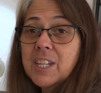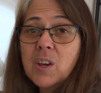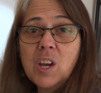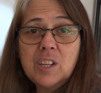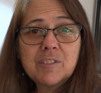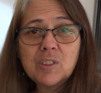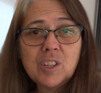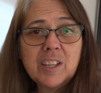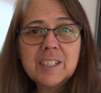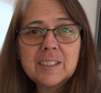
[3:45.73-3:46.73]
So
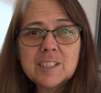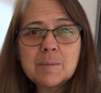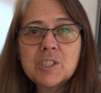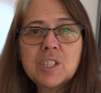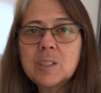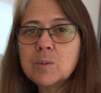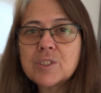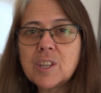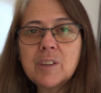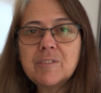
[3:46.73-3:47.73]
overall, I think this machine will
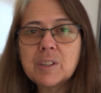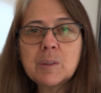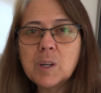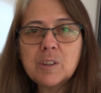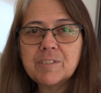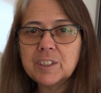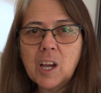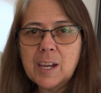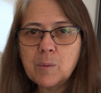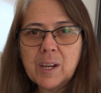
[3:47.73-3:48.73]
sew very well for
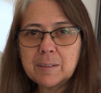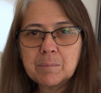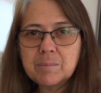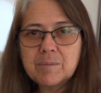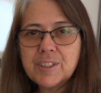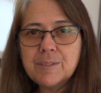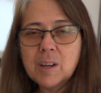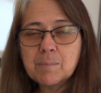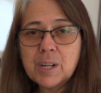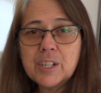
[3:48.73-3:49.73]
lightweight
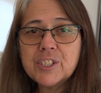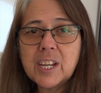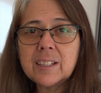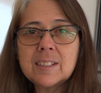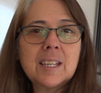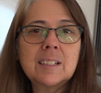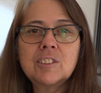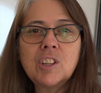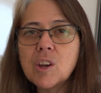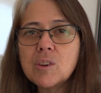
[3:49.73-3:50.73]
projects and
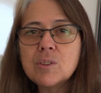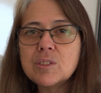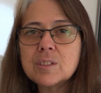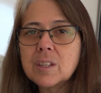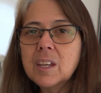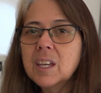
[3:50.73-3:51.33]
clothes,